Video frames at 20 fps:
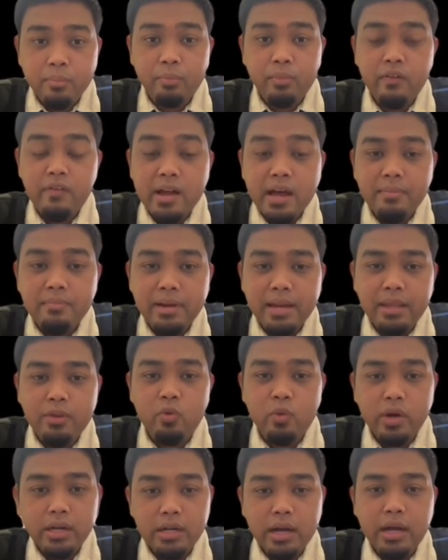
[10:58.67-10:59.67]
Both companies
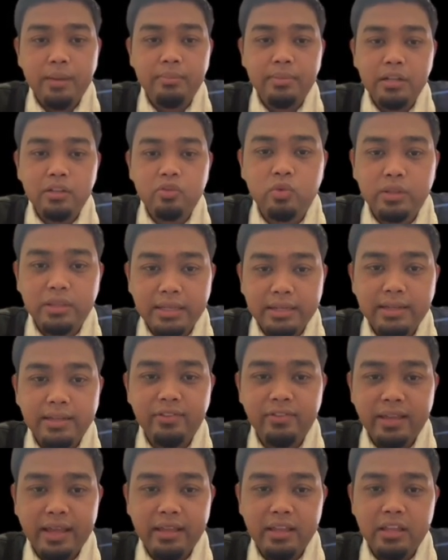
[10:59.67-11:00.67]
were able turn
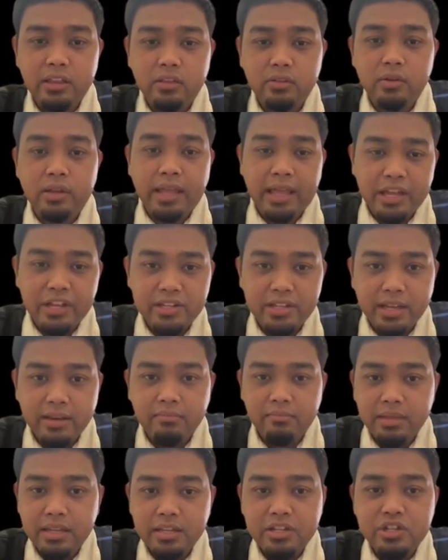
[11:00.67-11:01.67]
asset into cash
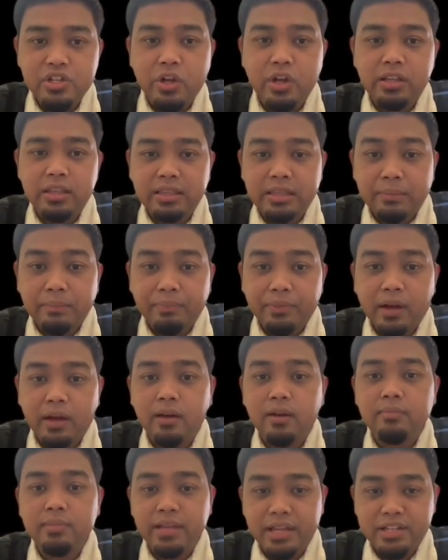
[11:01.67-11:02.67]
and meet short-term
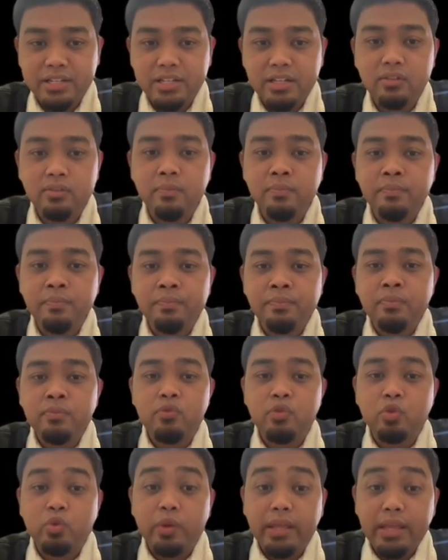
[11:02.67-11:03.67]
obligation.
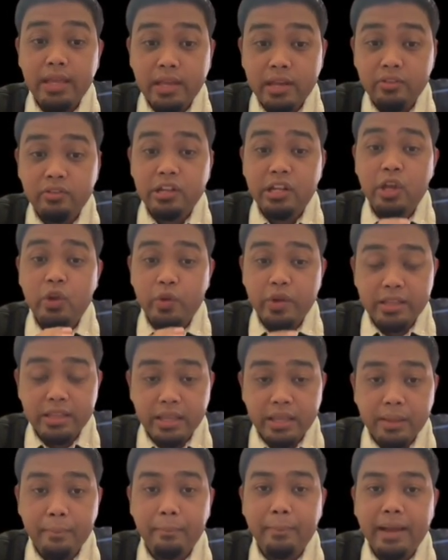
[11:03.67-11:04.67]
To increase
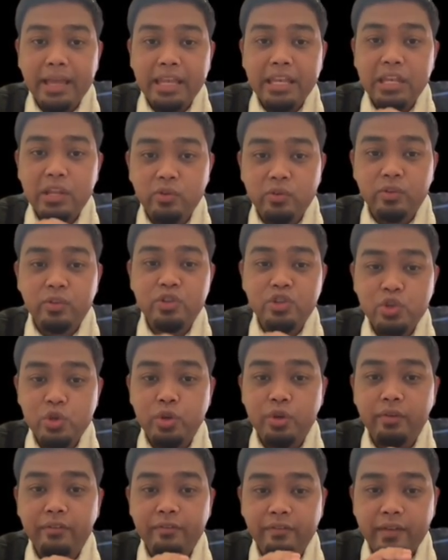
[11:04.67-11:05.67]
liquidity, MyNews
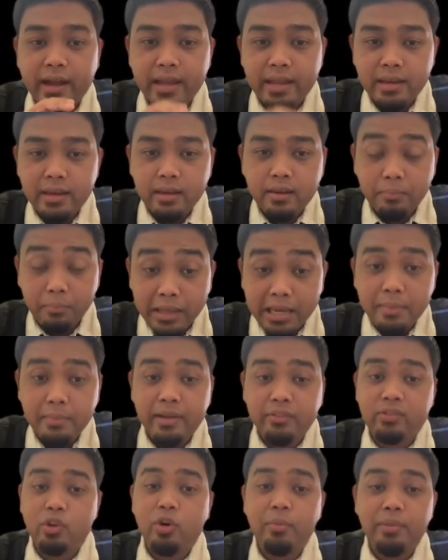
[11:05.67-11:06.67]
should
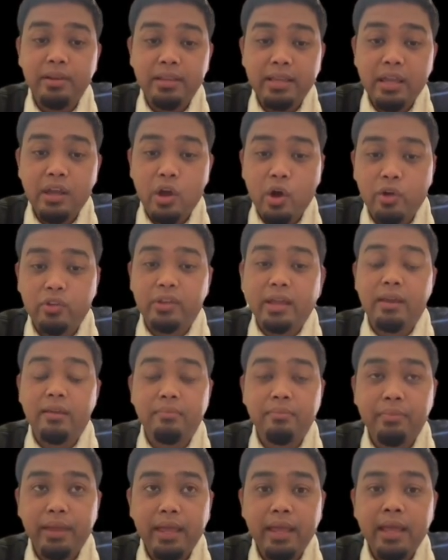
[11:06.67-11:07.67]
minimize operating costs and
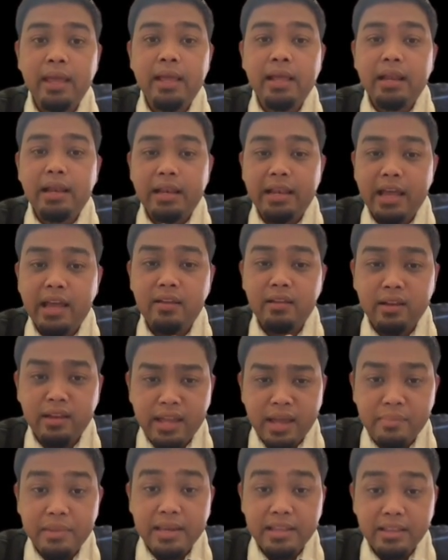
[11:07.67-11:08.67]
pay
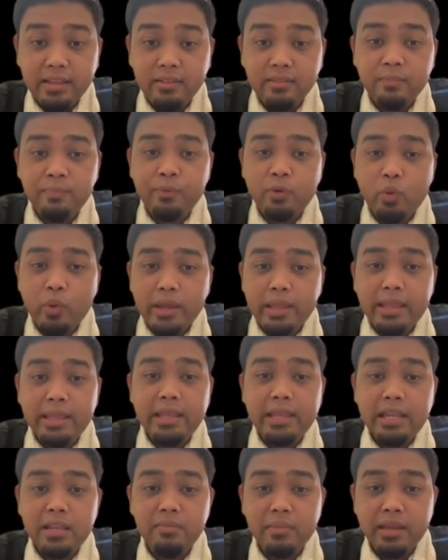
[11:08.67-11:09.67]
liabilities while
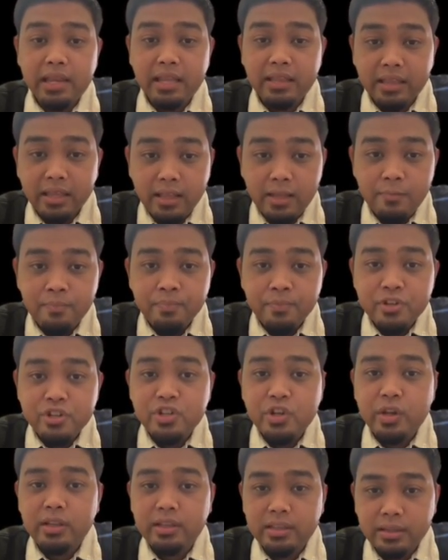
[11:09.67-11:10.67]
eliminating
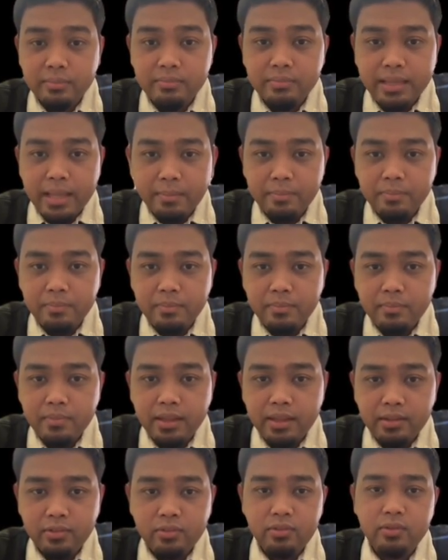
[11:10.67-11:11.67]
short-term debt
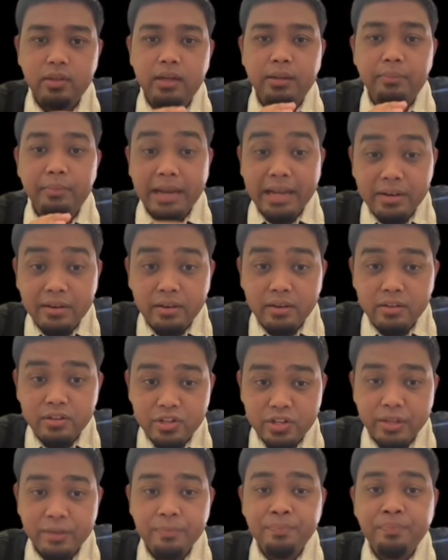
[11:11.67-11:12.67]
its balance
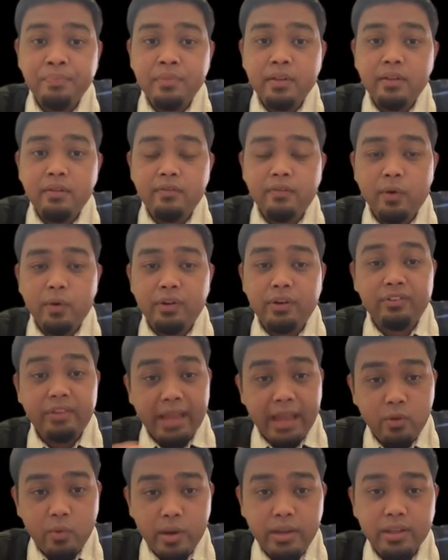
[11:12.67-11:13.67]
sheet. For the
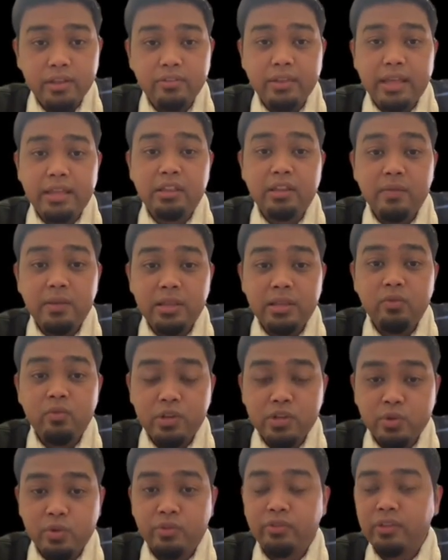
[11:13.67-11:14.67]
second one is activity
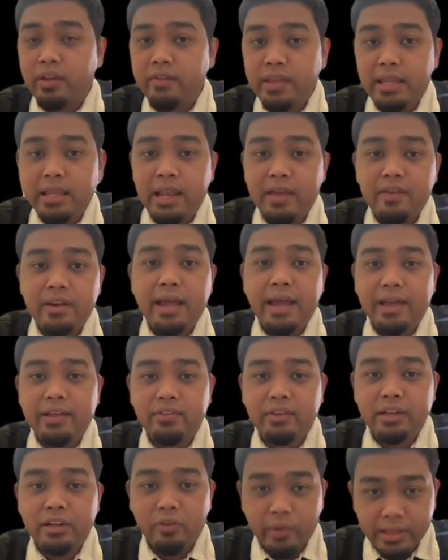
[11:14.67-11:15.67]
ratio. 7-Eleven
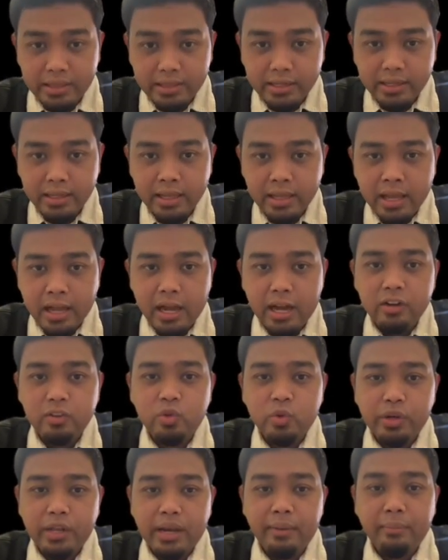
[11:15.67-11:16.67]
has a greater
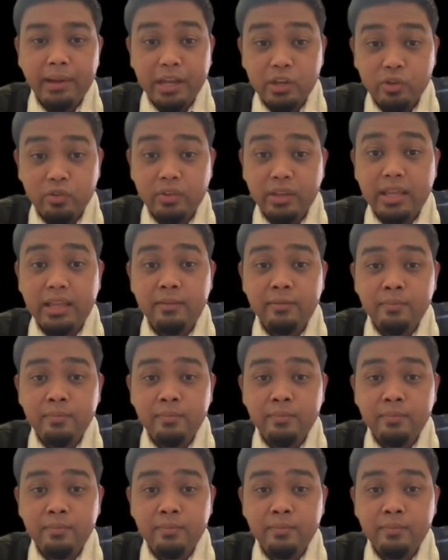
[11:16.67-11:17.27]
R2 than MyNews.